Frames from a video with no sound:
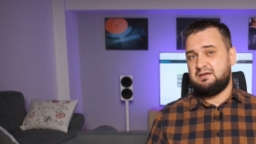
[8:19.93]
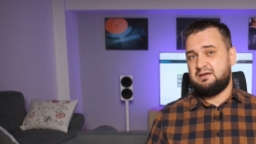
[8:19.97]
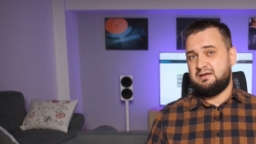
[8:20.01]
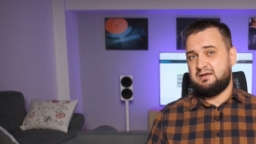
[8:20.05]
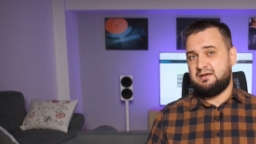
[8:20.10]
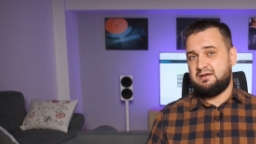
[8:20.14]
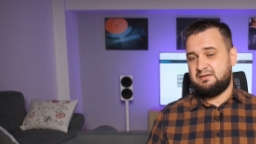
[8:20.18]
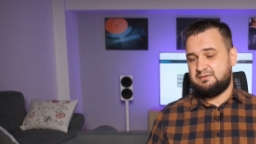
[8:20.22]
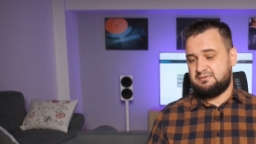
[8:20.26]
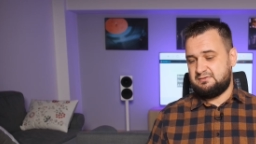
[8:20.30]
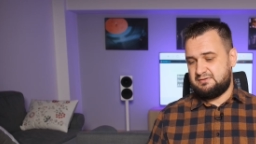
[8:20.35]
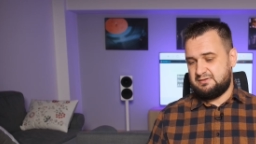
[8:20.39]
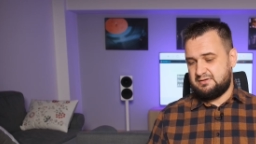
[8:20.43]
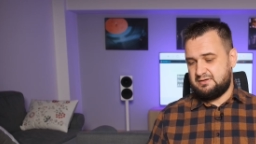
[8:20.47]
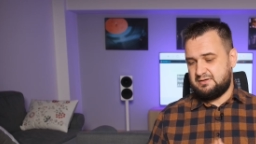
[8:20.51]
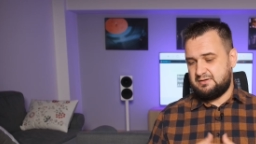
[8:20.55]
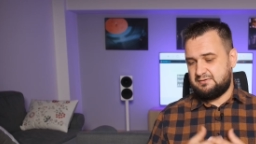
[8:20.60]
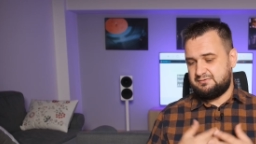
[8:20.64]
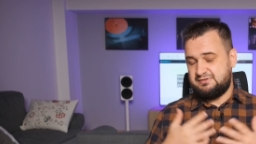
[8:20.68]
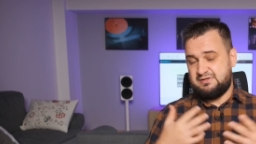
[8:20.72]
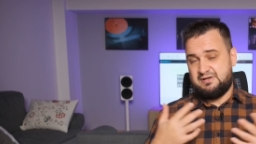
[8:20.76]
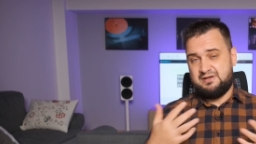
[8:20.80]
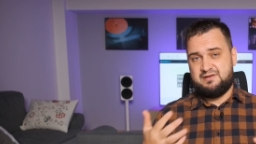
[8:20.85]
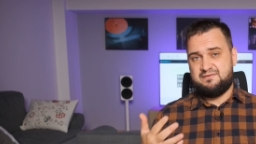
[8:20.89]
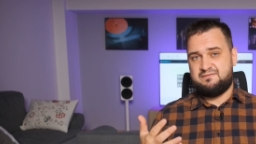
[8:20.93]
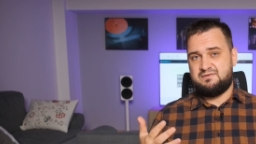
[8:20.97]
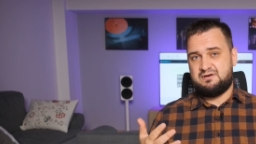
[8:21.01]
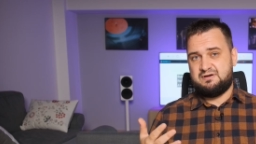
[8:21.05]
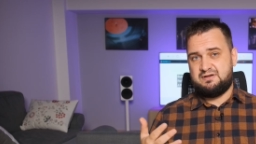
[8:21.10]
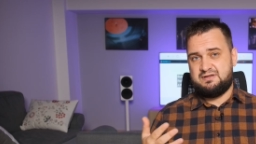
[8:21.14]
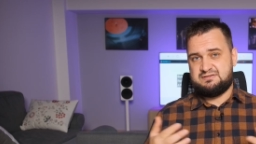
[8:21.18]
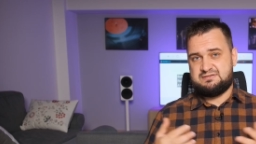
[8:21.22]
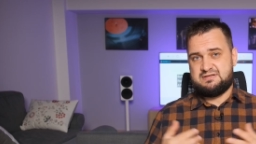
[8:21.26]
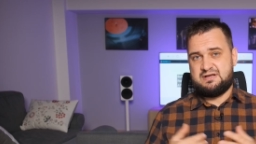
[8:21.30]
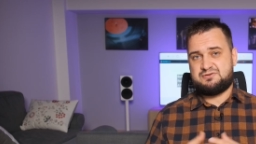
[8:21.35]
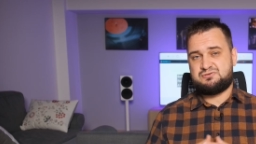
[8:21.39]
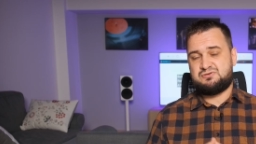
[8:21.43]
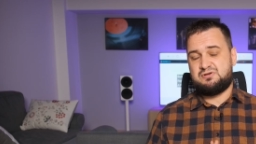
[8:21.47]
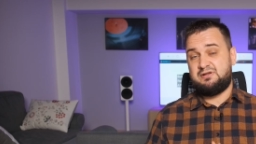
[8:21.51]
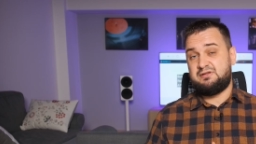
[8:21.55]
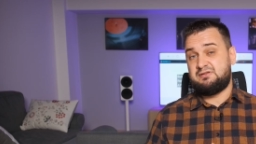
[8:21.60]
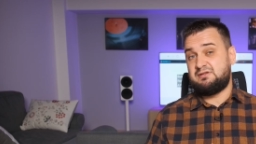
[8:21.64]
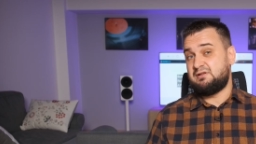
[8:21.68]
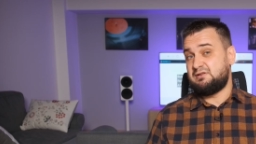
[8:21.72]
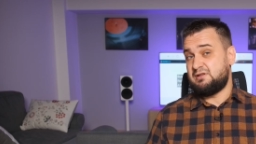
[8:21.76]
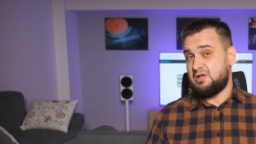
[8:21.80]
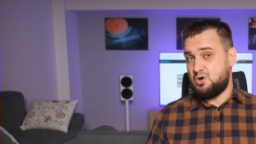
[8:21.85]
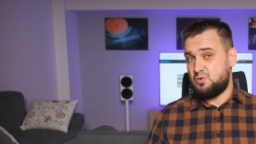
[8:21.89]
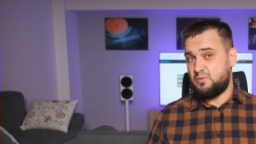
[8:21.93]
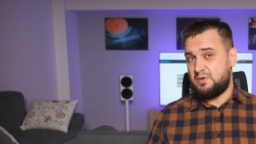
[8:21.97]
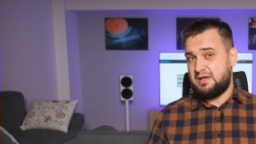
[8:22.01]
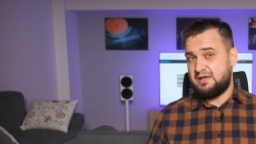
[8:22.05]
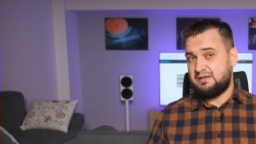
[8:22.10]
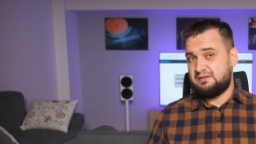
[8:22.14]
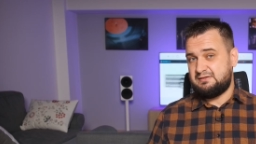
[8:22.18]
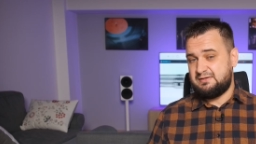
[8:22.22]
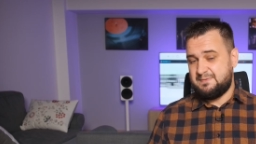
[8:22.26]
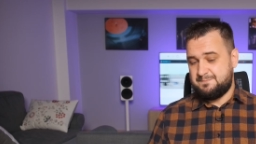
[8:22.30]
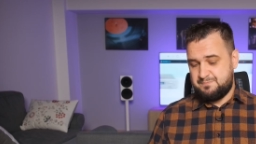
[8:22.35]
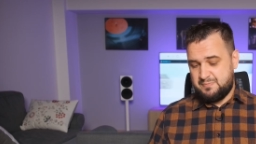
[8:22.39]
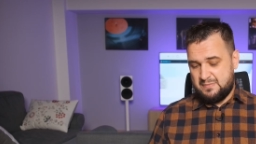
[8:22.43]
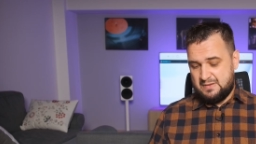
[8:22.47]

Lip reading: and deliver is actually the low end.